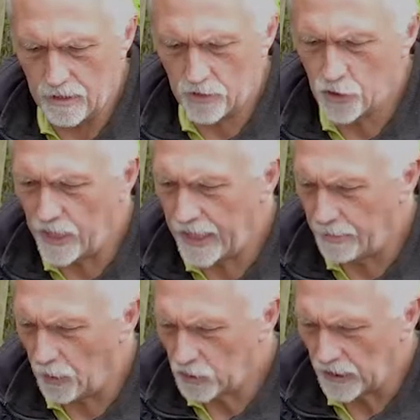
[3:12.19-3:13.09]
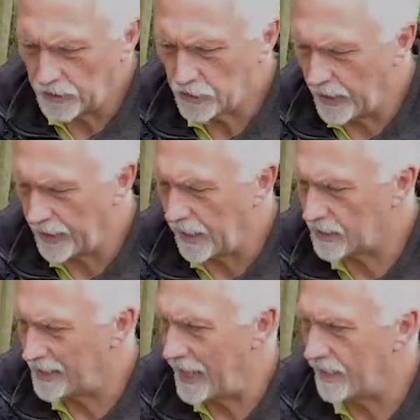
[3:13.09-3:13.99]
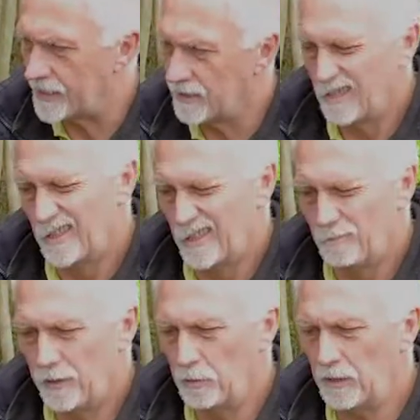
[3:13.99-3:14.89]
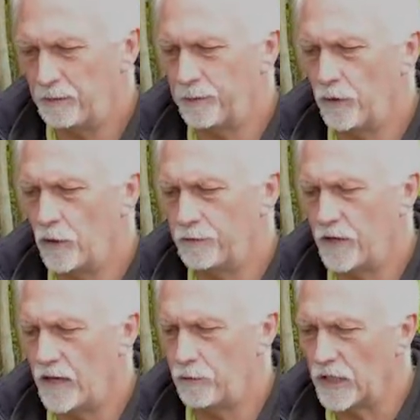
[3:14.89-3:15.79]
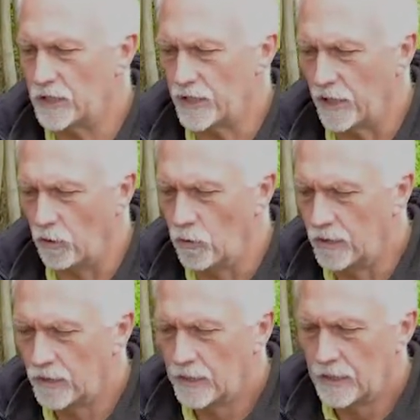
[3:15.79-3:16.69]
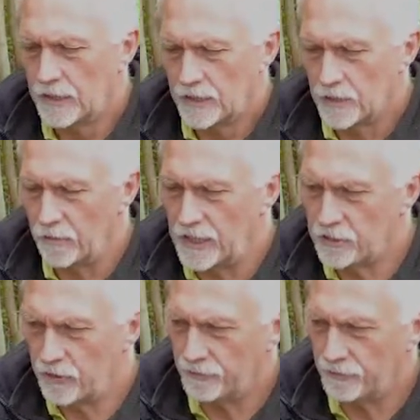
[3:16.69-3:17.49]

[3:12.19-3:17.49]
modular tray that I set probably 4 or 5 weeks ago. So these are in